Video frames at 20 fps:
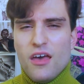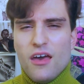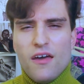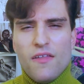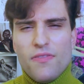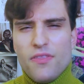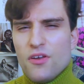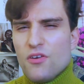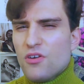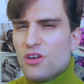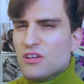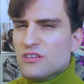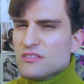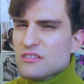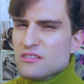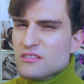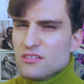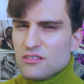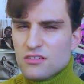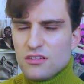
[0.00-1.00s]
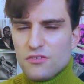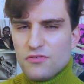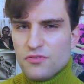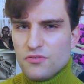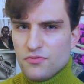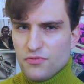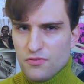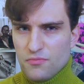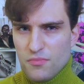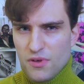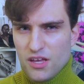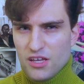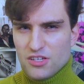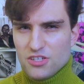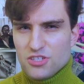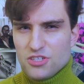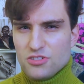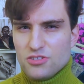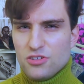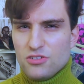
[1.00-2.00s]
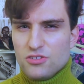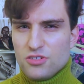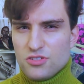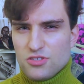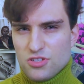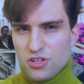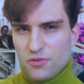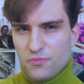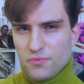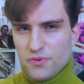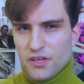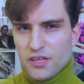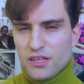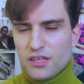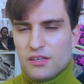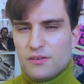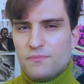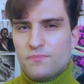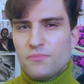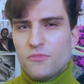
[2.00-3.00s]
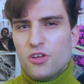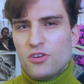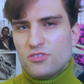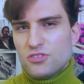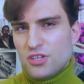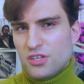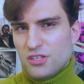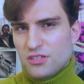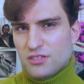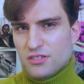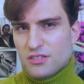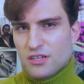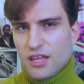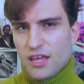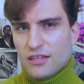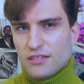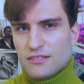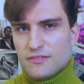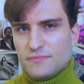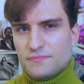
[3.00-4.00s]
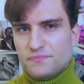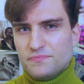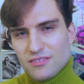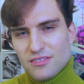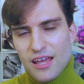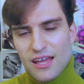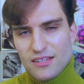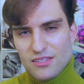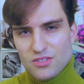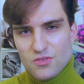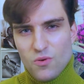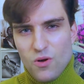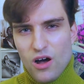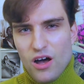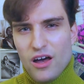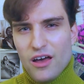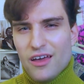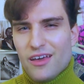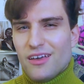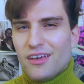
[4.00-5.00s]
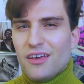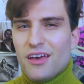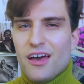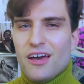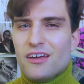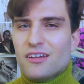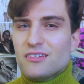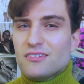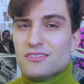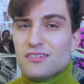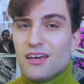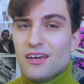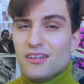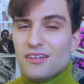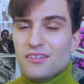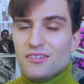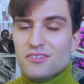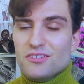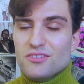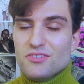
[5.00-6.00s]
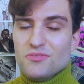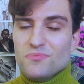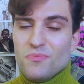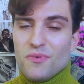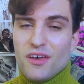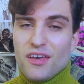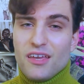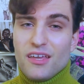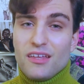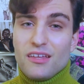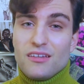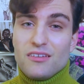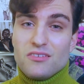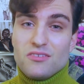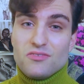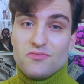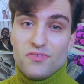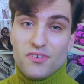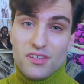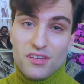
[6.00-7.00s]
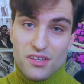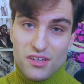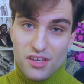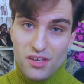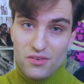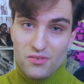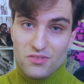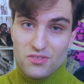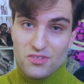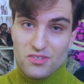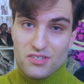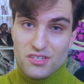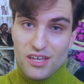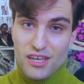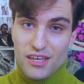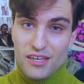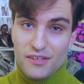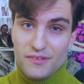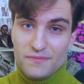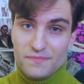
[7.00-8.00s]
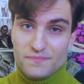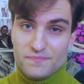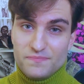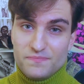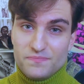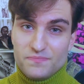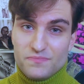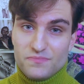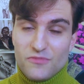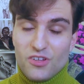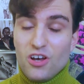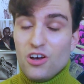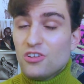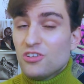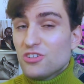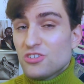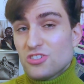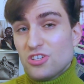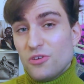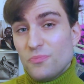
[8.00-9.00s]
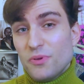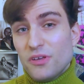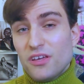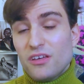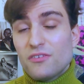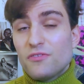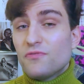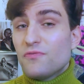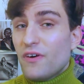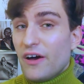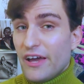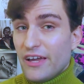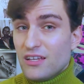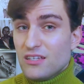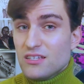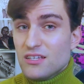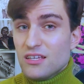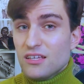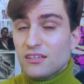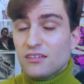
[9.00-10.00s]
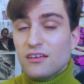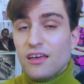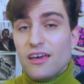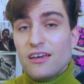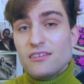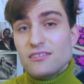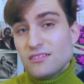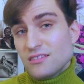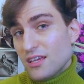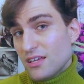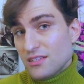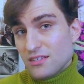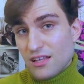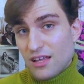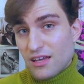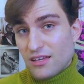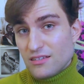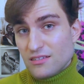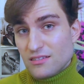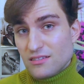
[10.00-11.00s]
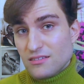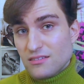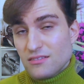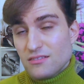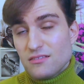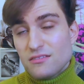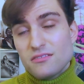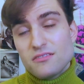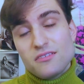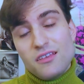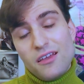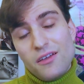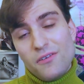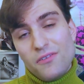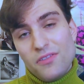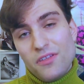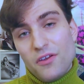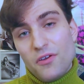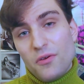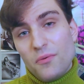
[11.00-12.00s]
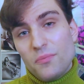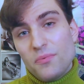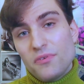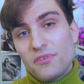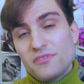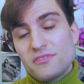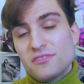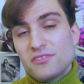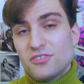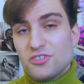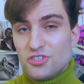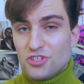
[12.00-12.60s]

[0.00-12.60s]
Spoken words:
And there isn't enough information on the topic on the internet. That's why I decided to make this video today on the topic of finding a state licensed psychotherapist in